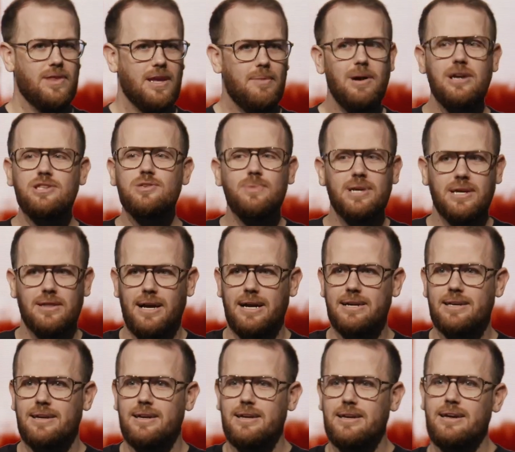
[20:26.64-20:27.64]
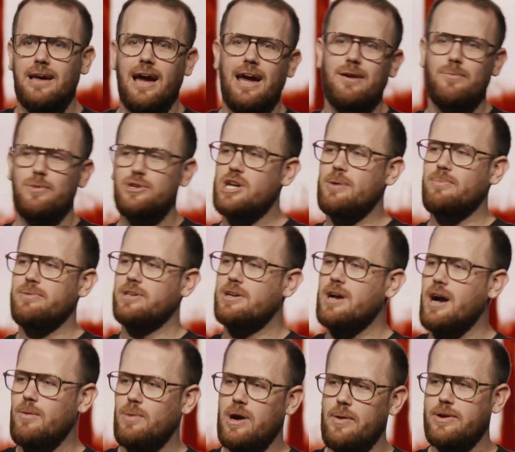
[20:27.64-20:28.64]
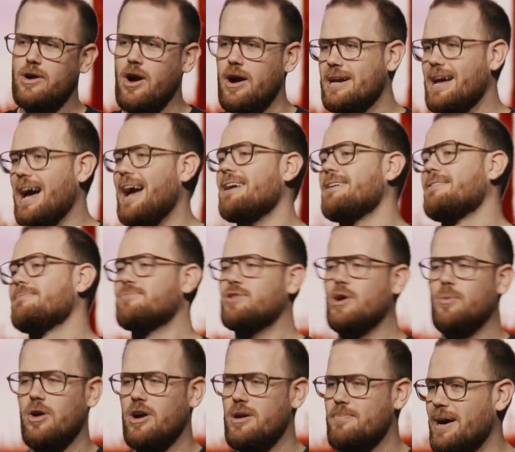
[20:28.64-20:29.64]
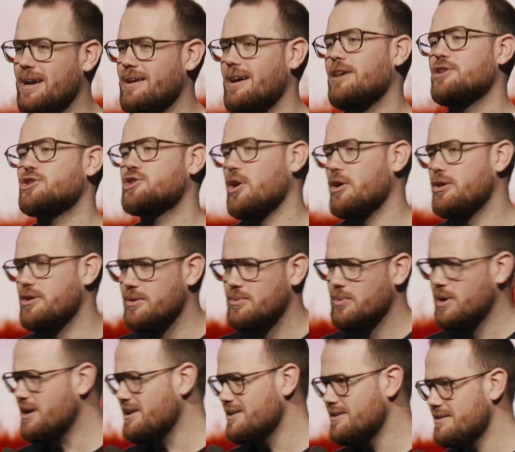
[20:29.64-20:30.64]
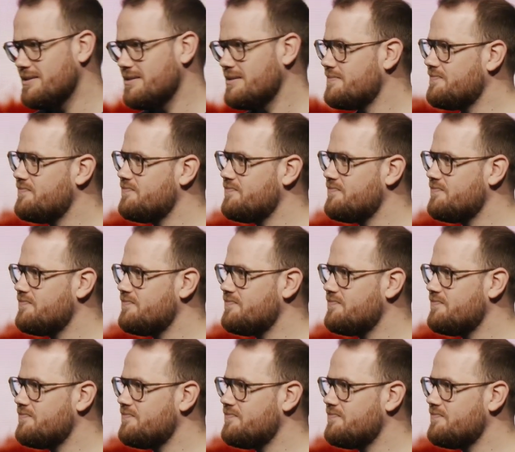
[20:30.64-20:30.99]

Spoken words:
Imagine being like, hey, we're jumping in the car. Where are we going? Hey, don't worry about it. I'll show you. What?